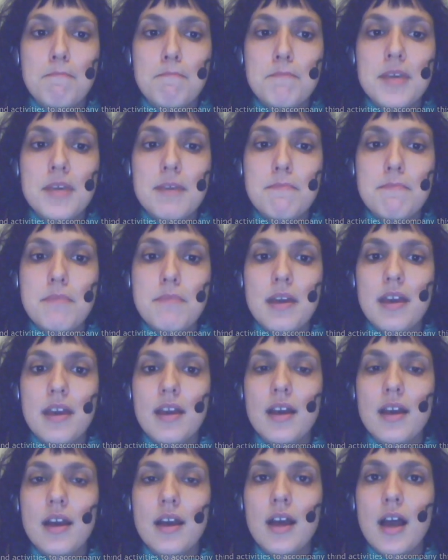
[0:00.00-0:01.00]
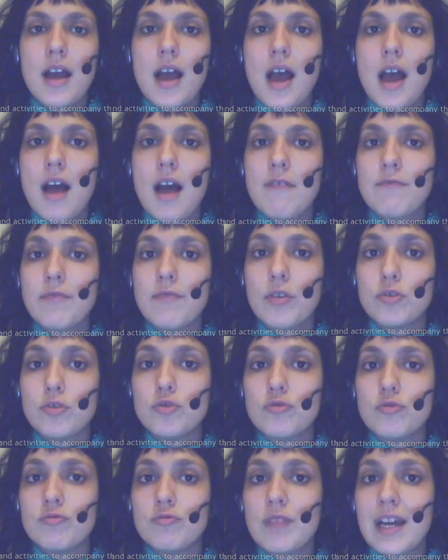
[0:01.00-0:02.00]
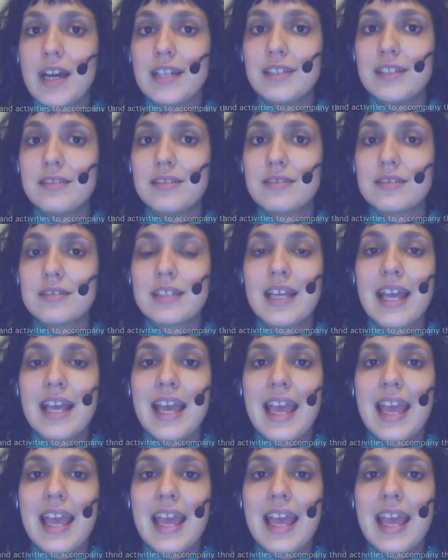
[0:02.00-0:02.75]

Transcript: vive, and for you write,